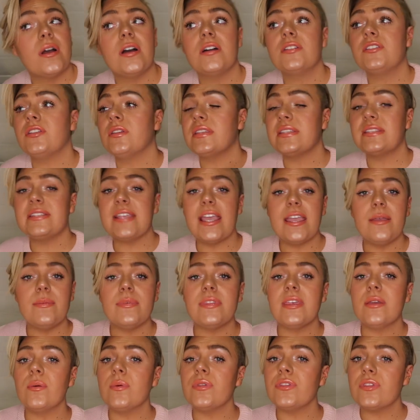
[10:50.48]
I'll do the same
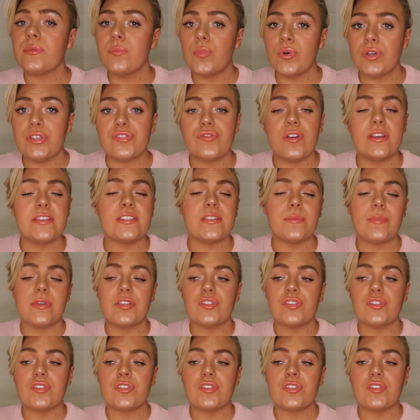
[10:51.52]
thing with the moisturiser,